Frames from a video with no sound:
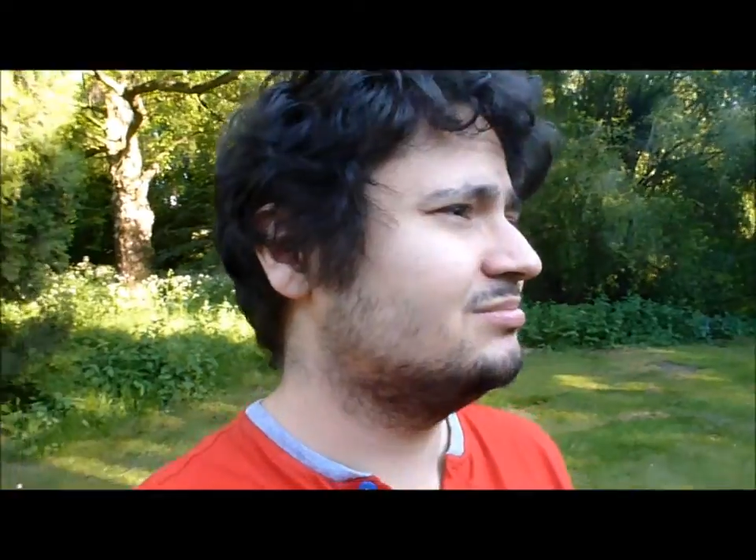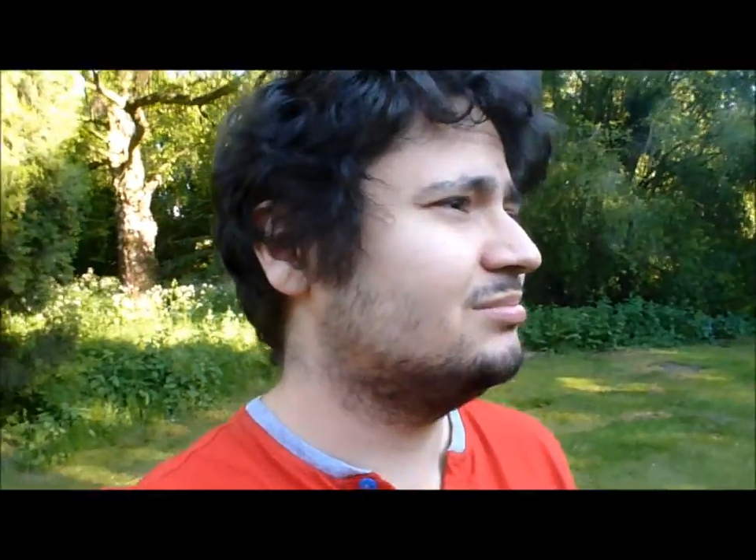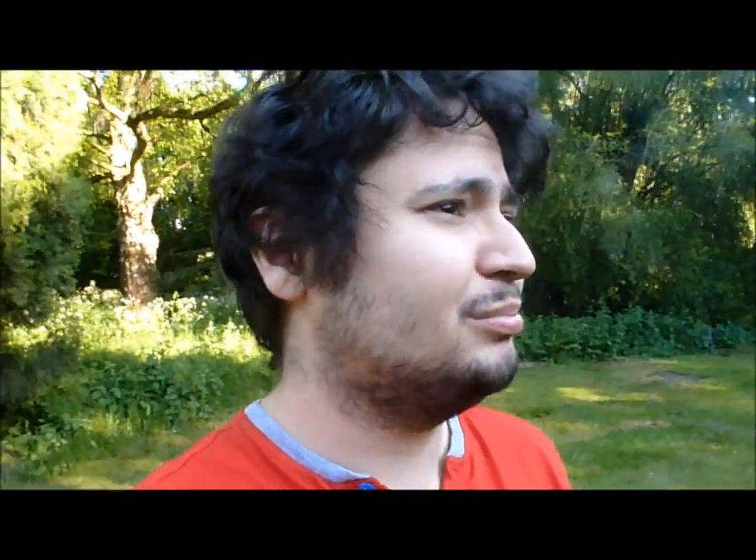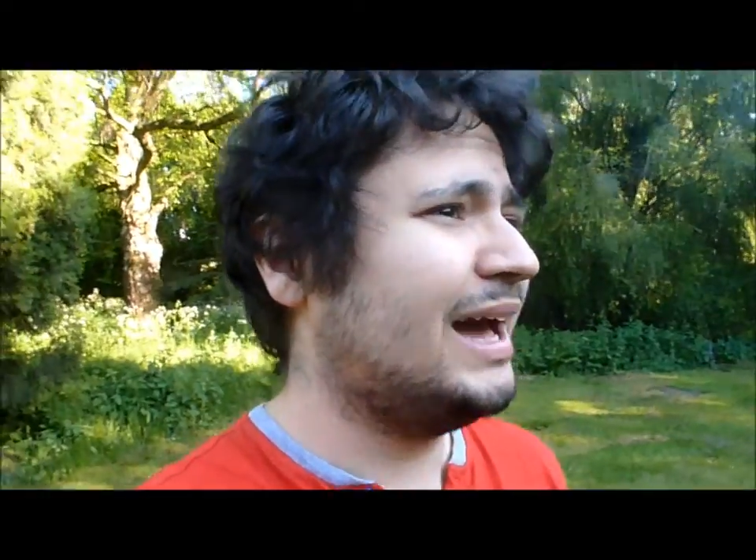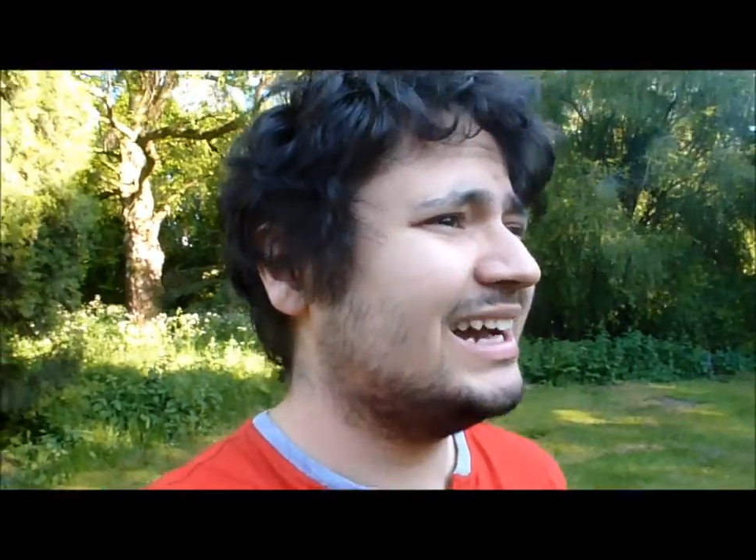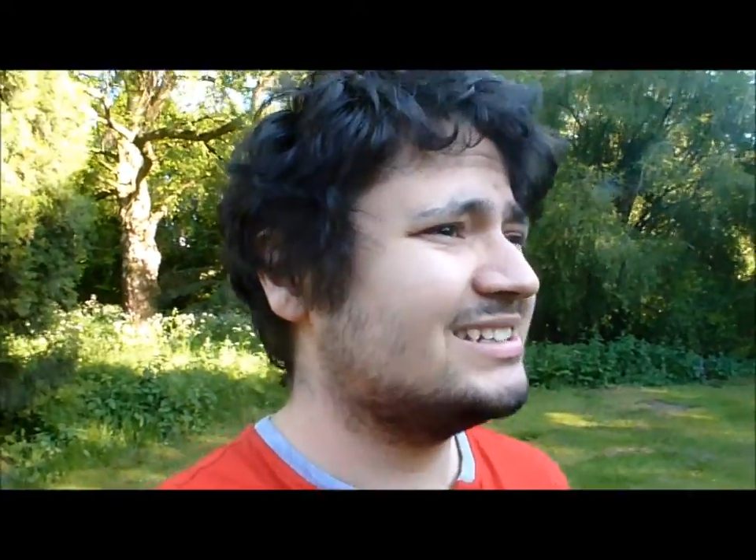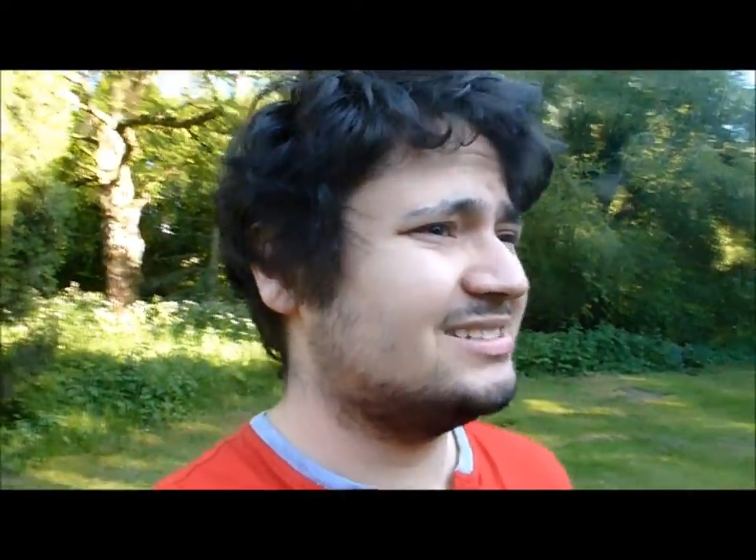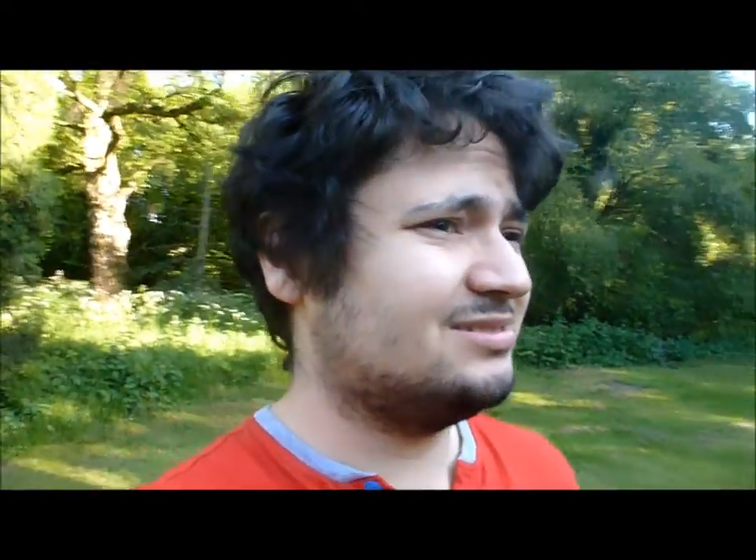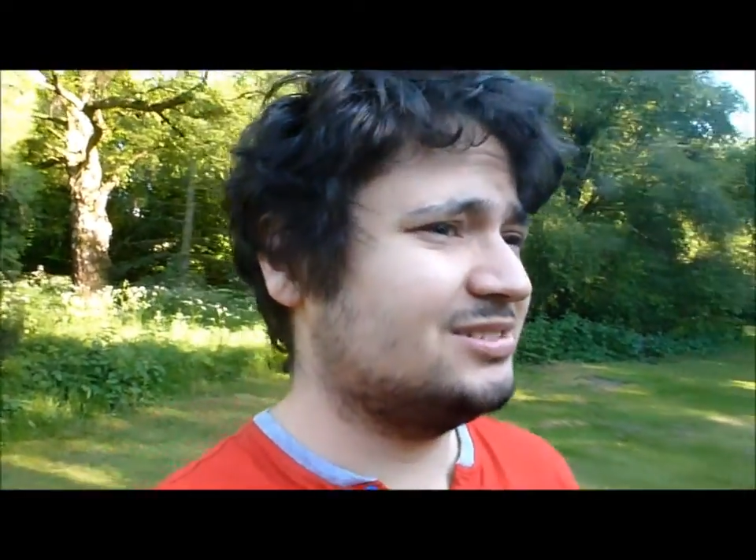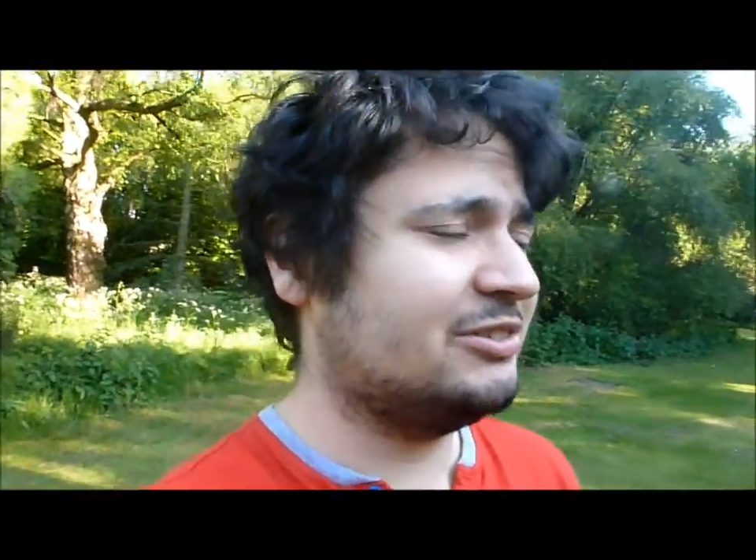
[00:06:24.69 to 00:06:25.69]
Backs?
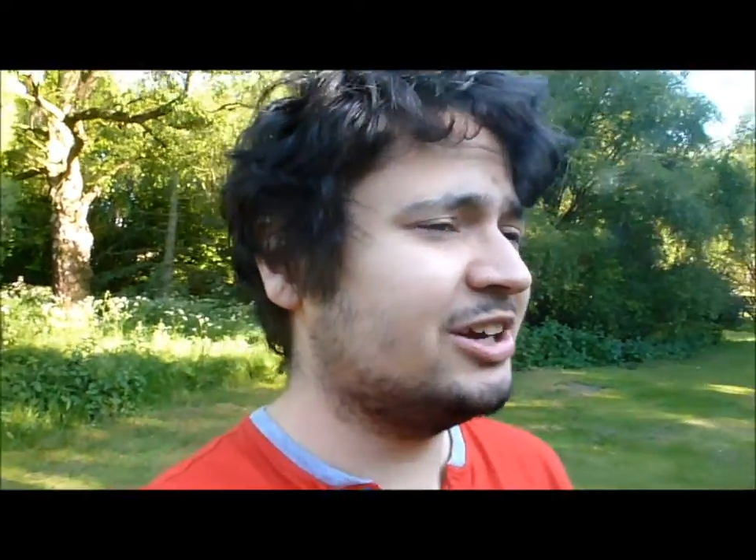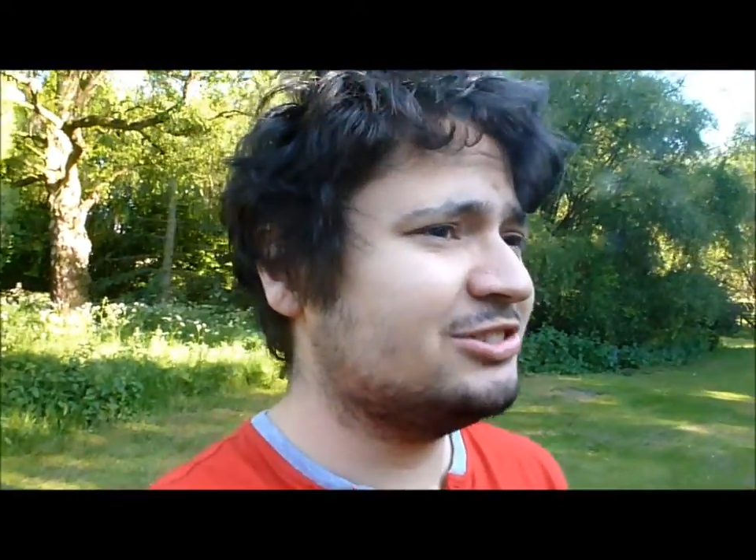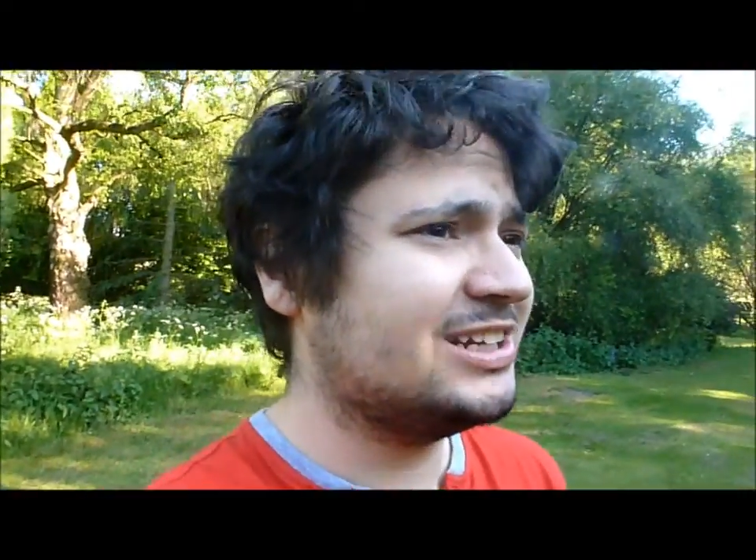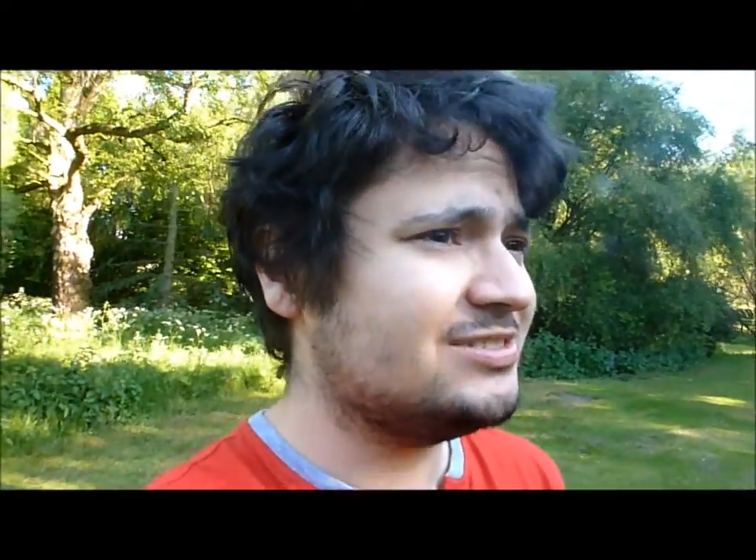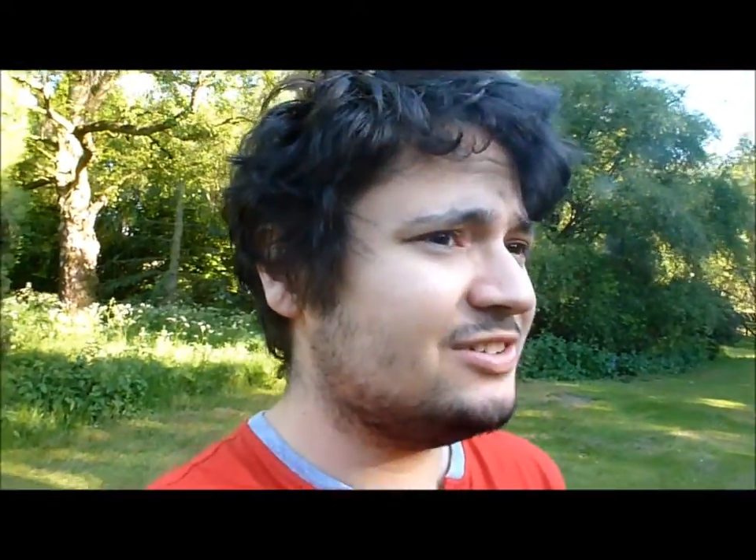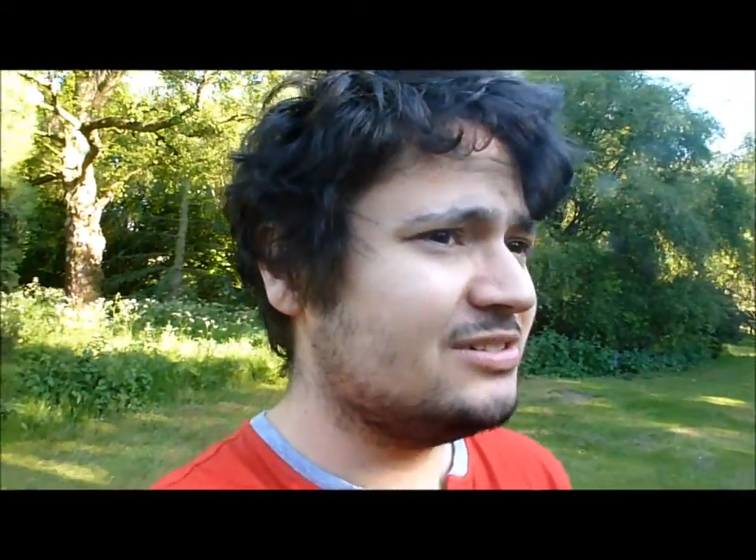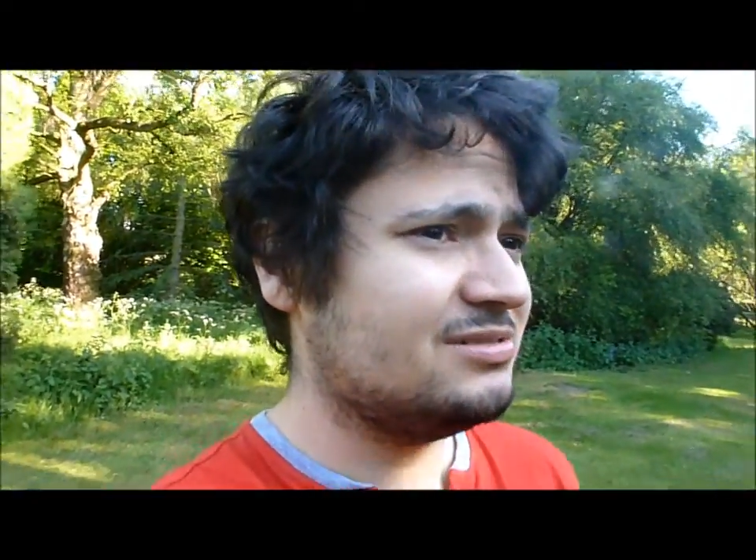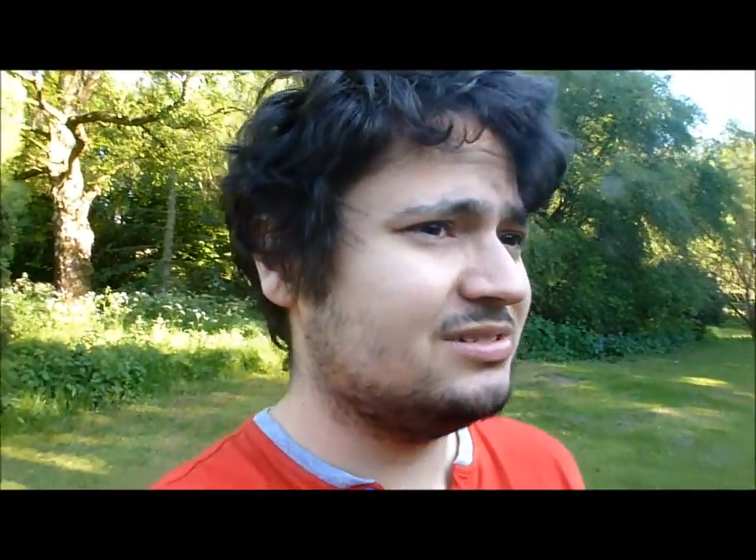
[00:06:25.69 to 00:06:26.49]
Direct transfer?